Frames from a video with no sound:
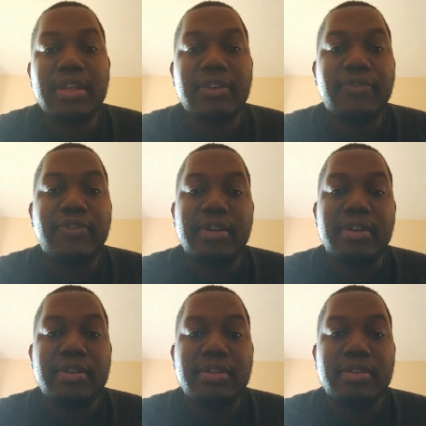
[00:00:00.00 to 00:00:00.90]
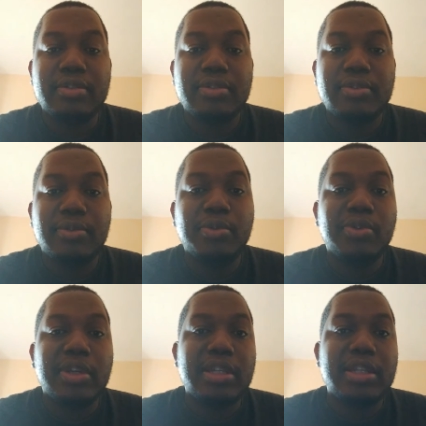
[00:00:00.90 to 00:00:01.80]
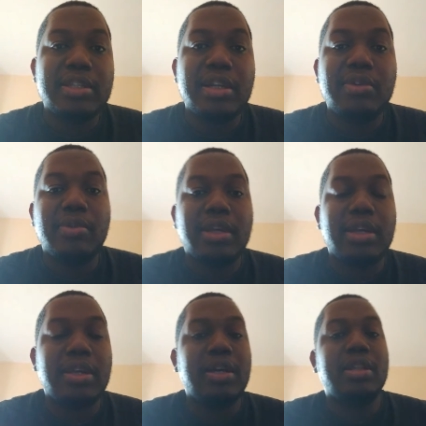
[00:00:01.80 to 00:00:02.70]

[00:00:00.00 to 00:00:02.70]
fair. Who get this and who get that.